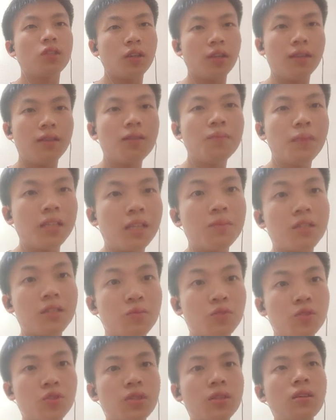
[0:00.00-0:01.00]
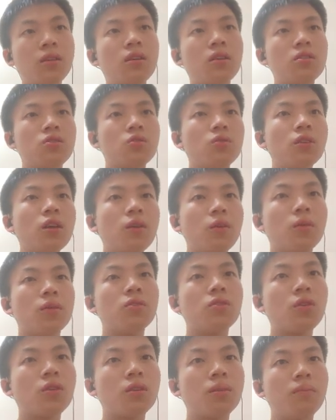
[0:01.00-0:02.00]
Okay, my name is Mauritian. So now I
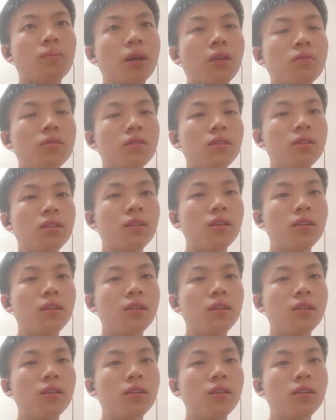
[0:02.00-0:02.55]
will talk about